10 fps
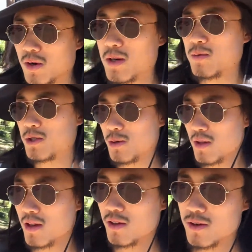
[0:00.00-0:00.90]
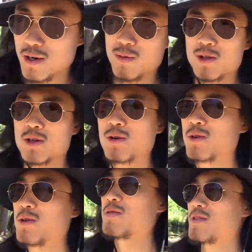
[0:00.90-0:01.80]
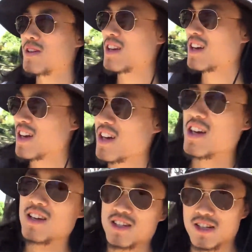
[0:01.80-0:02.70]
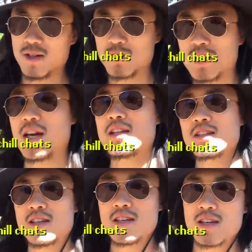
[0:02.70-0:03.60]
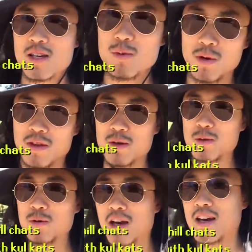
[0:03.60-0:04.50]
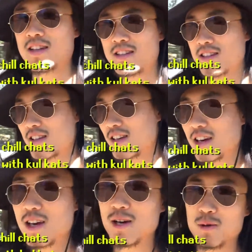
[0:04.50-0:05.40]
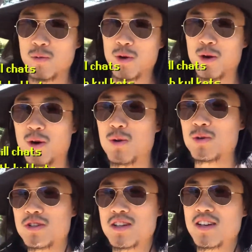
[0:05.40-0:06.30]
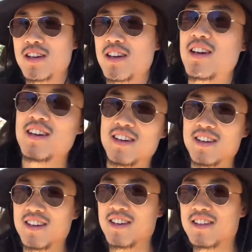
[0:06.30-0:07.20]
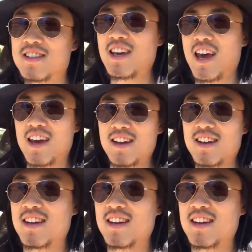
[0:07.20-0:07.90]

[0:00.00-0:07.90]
Welcome to another episode of Chill Chats with Cool Cats with your host, Tan.